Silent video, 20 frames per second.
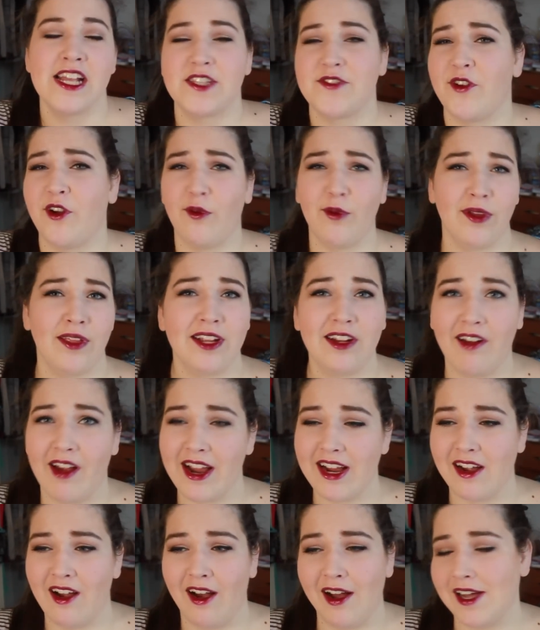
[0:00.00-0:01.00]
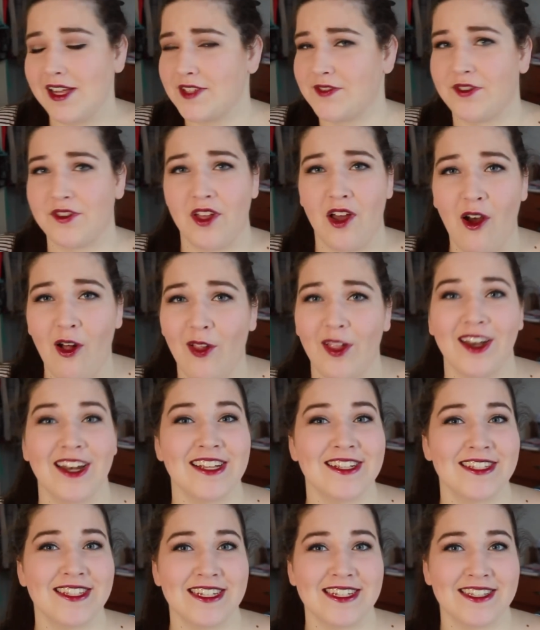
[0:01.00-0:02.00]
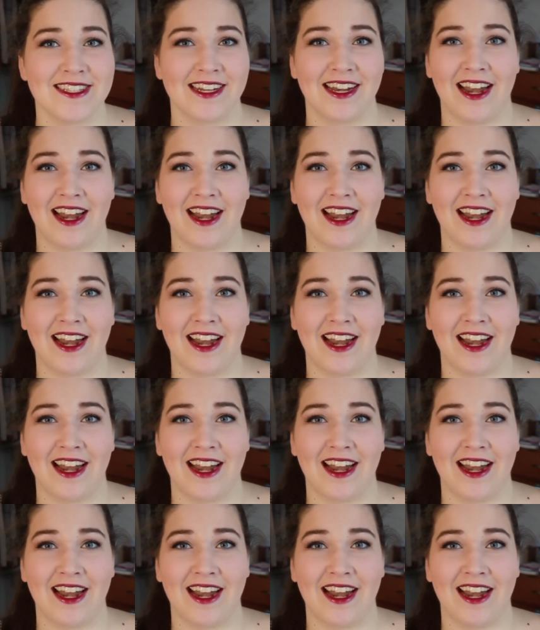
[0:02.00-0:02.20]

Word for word: It's for a really great cause for the holiday season,